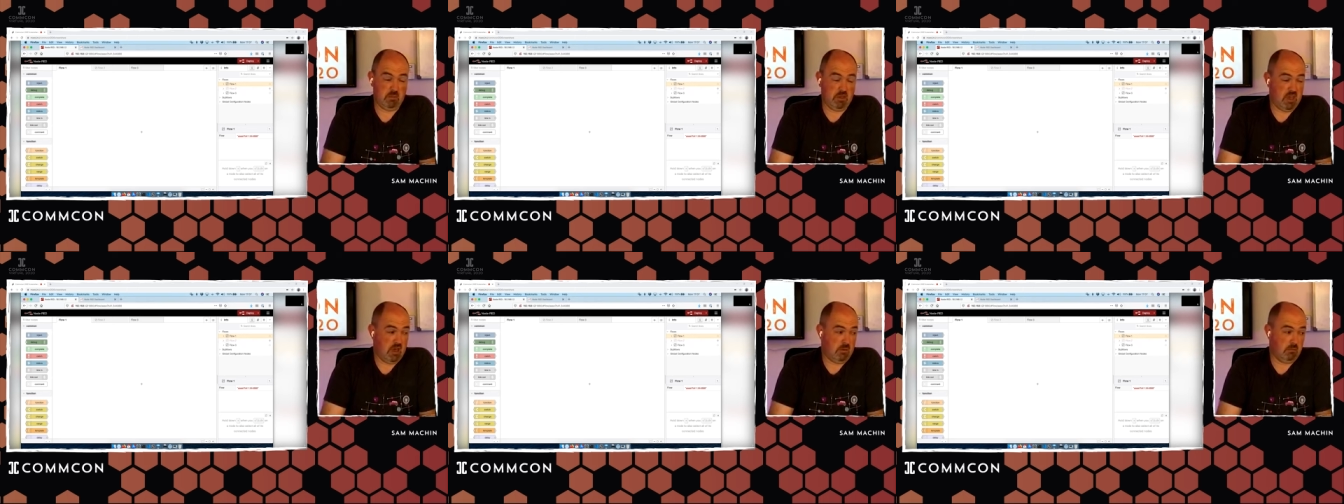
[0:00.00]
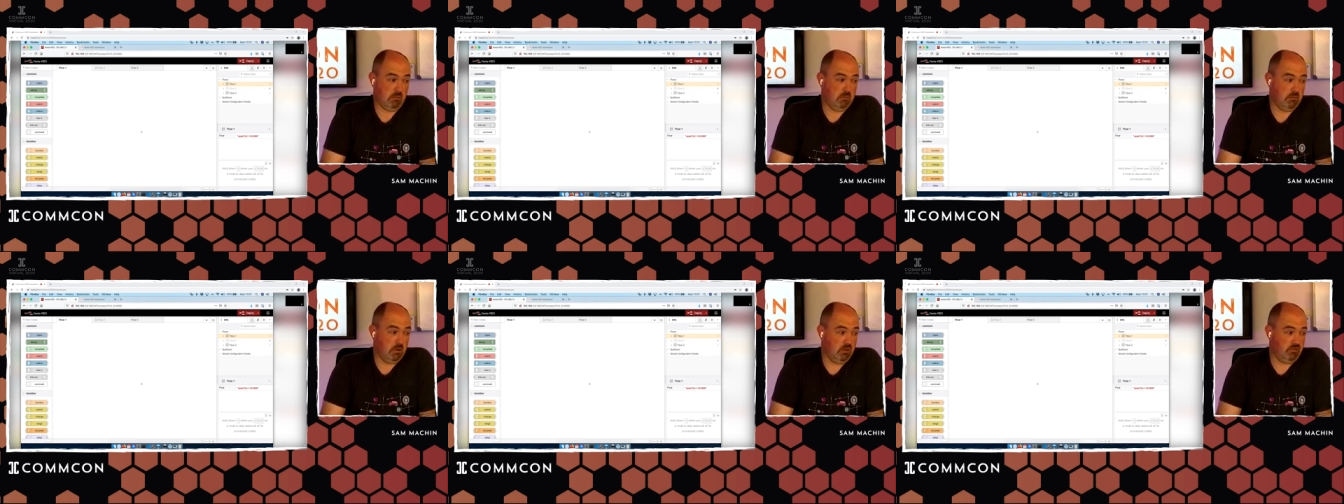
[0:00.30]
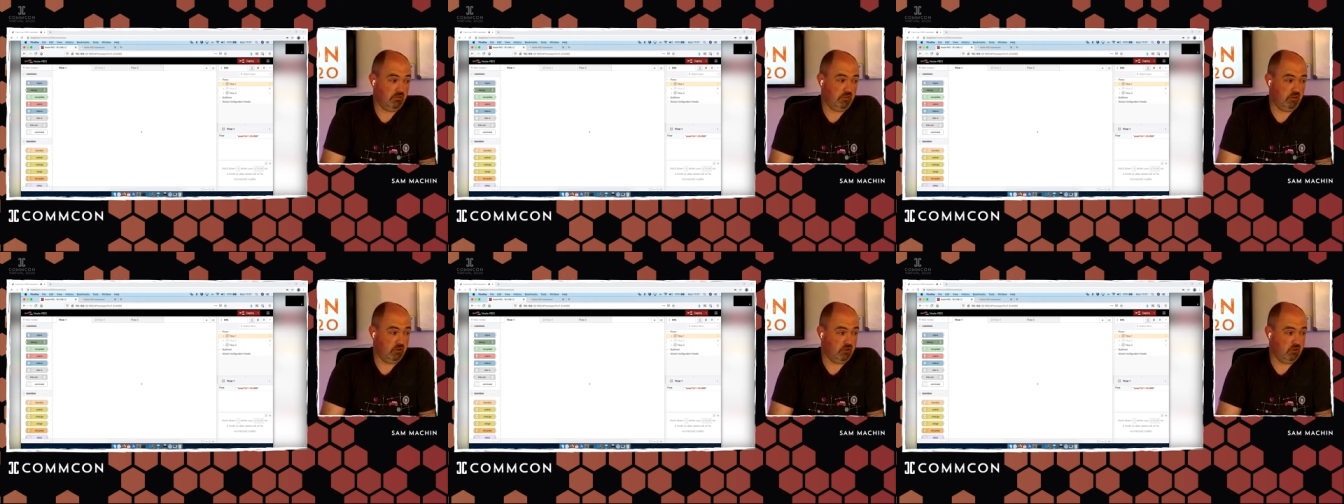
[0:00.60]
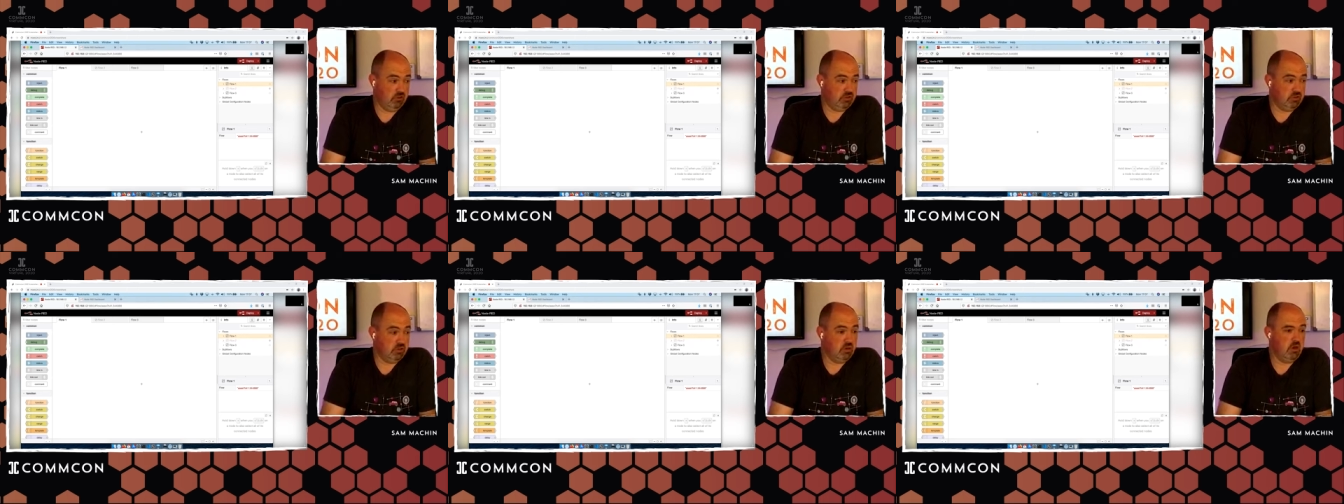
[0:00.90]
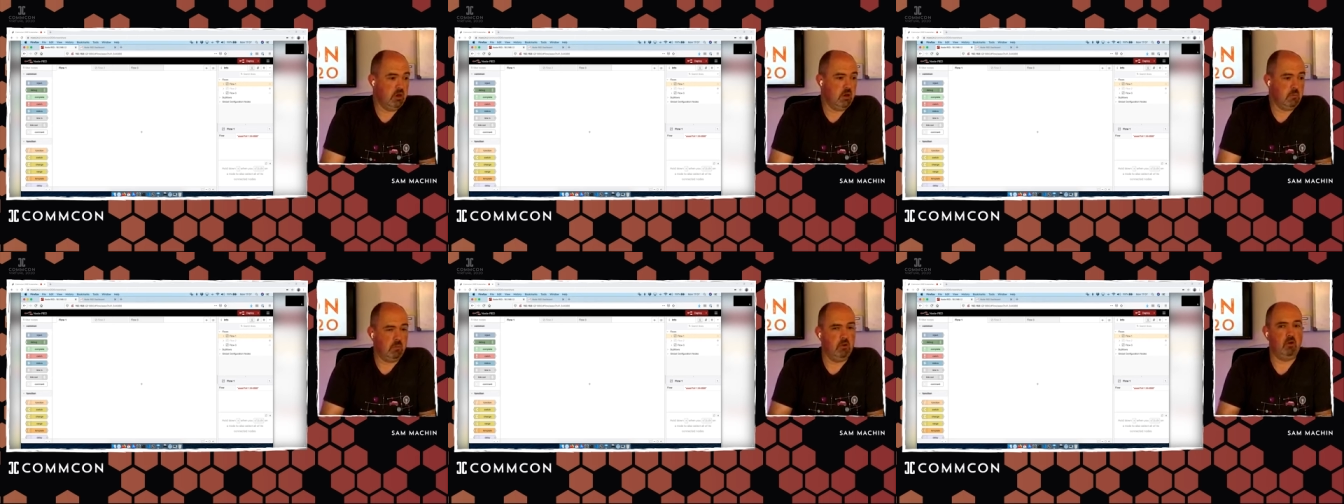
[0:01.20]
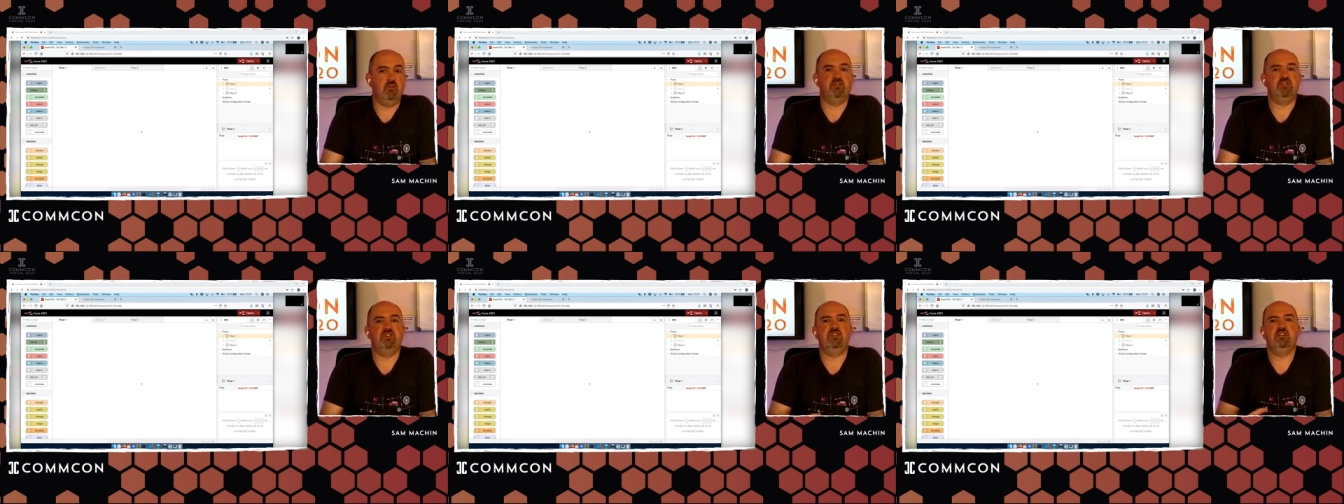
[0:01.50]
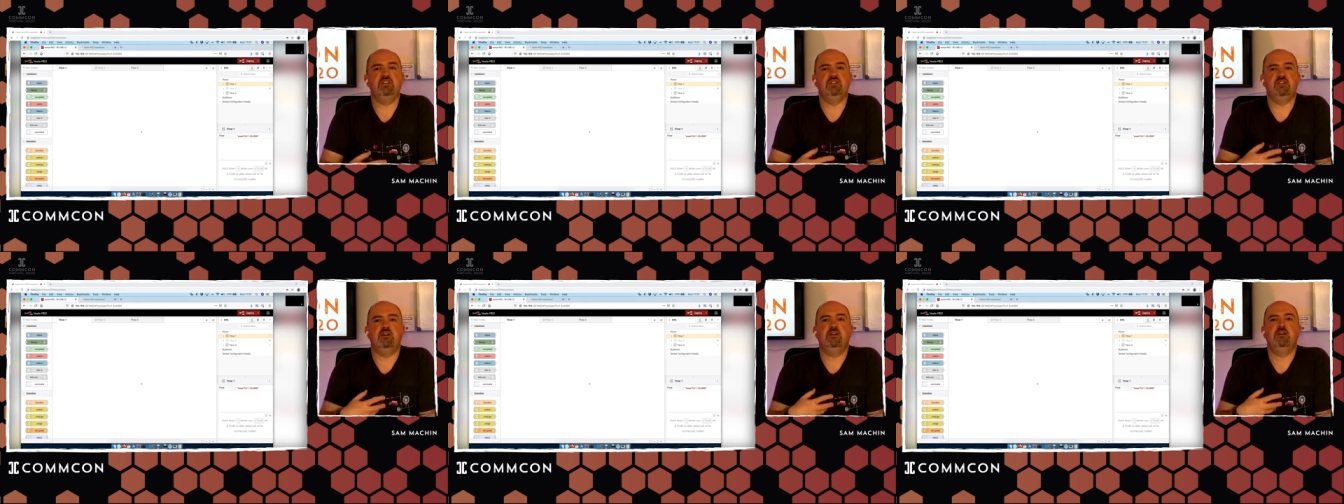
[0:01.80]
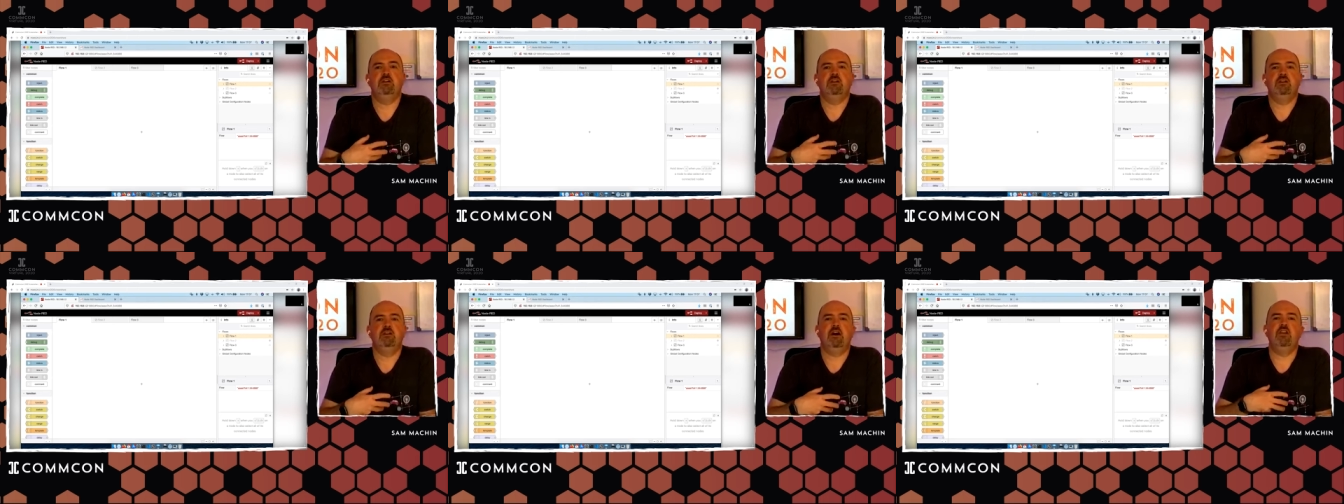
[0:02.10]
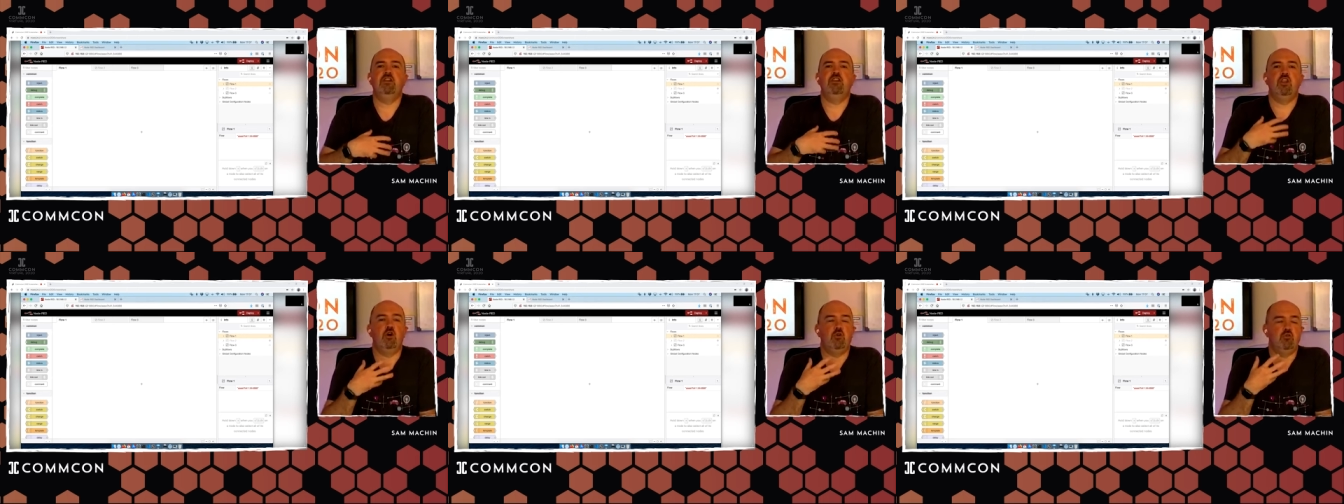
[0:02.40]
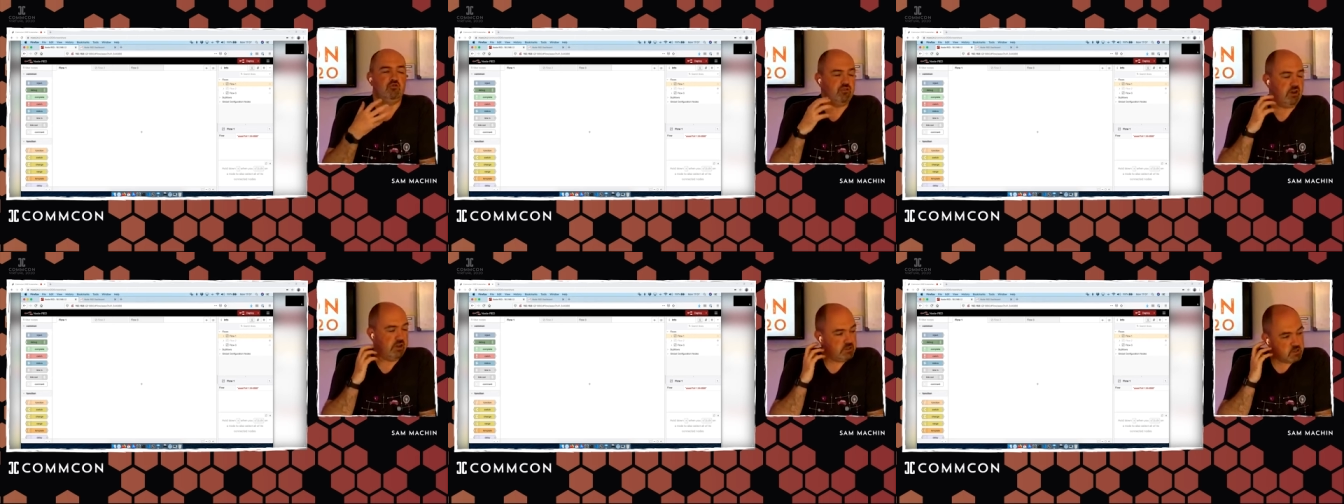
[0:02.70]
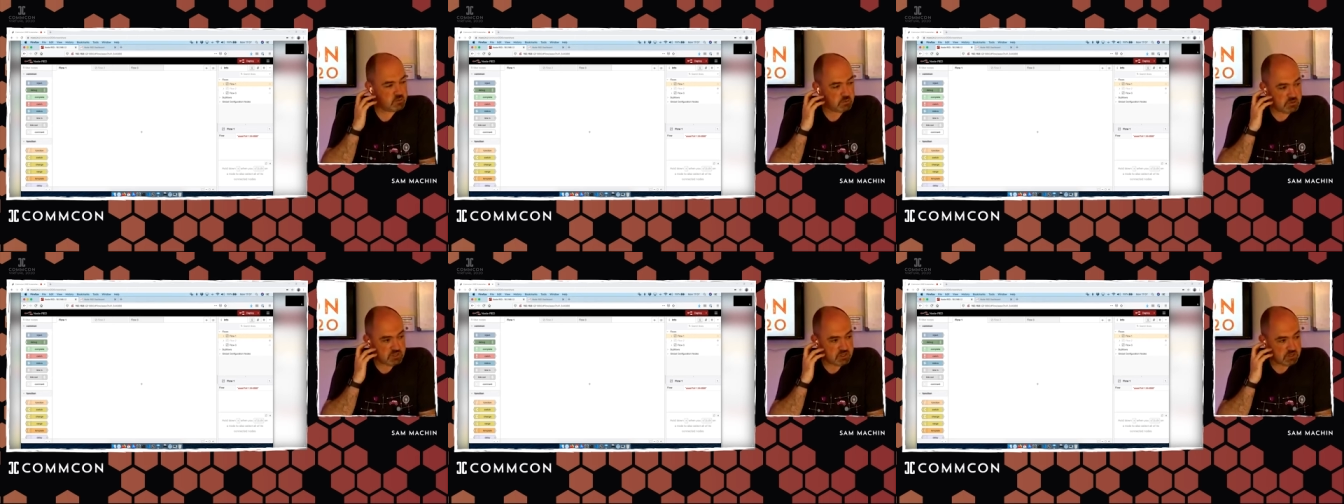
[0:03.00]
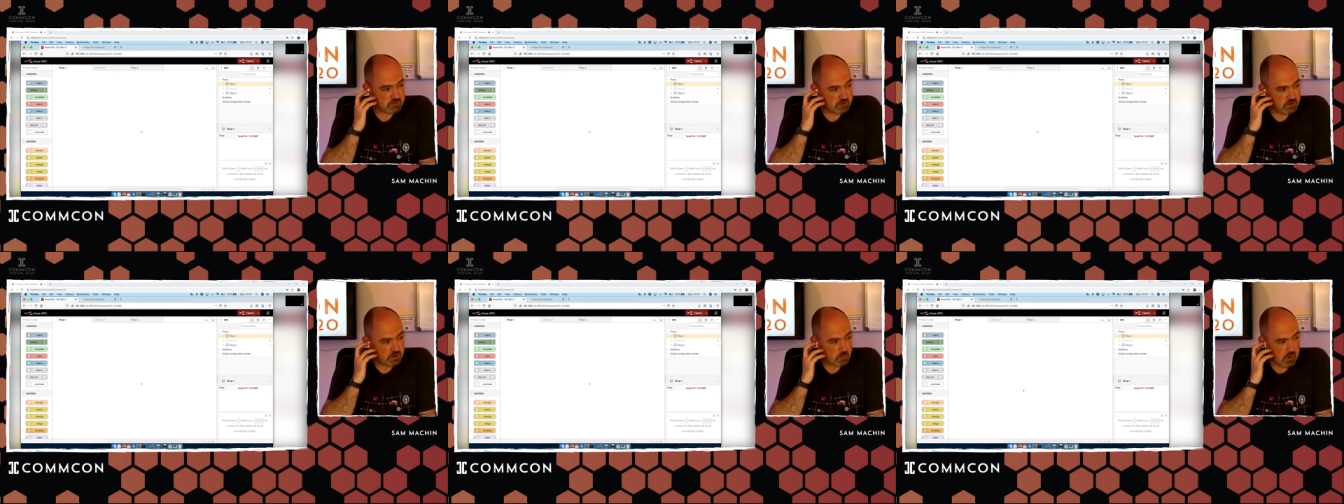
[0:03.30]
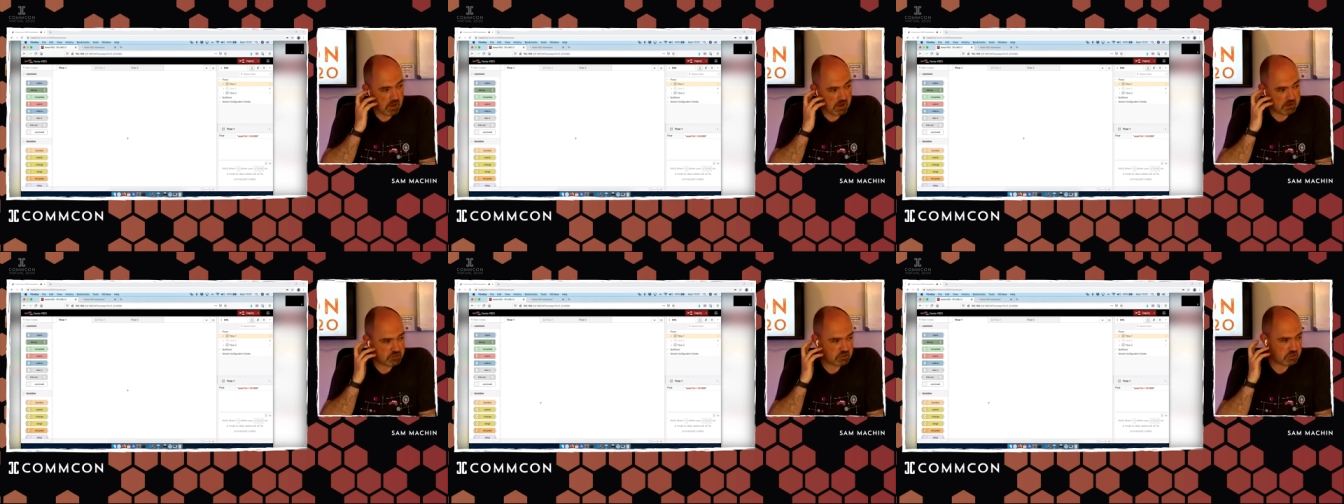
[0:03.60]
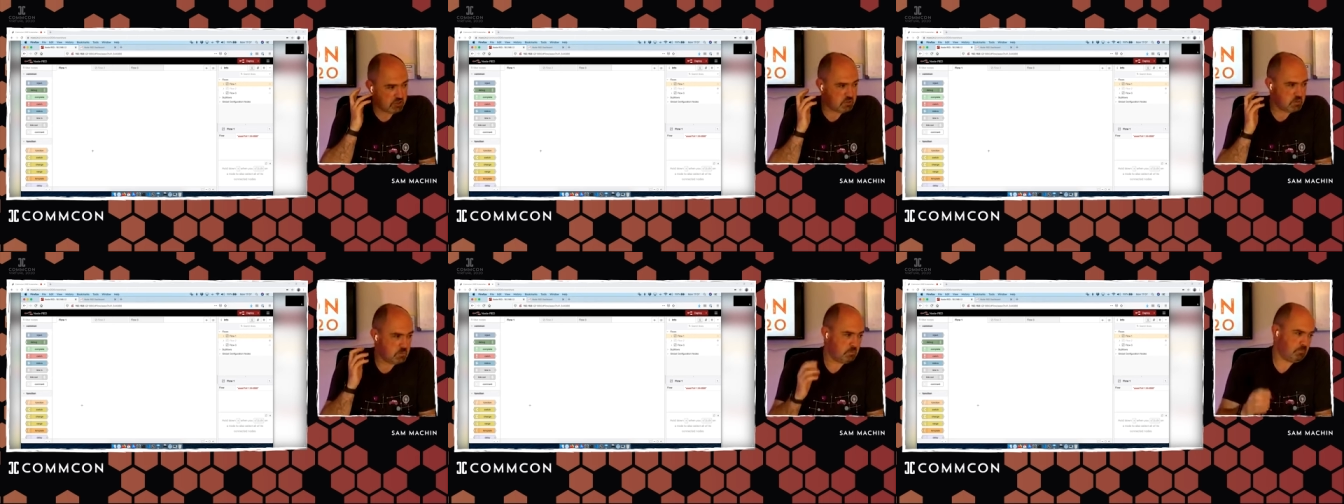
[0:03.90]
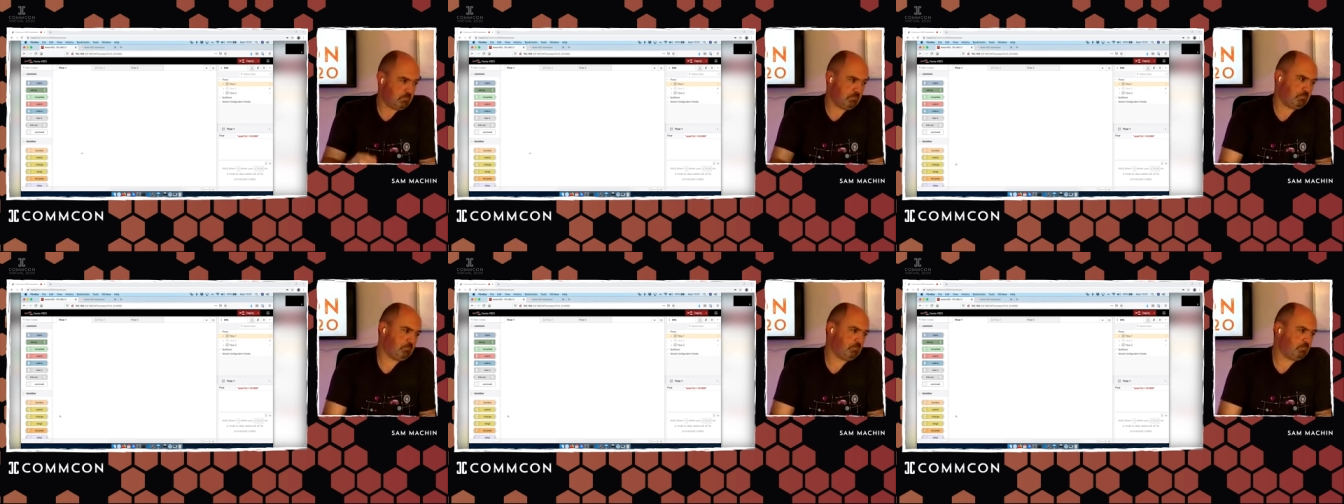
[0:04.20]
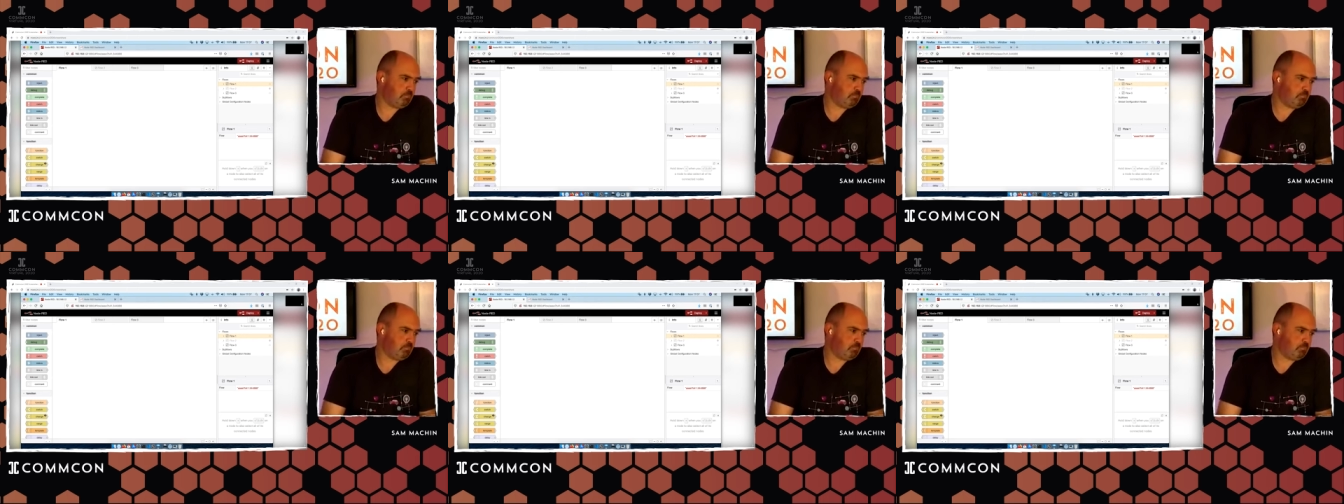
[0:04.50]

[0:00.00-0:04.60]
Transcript: on NPM under the hood, but obviously these are Node-RED specific packages.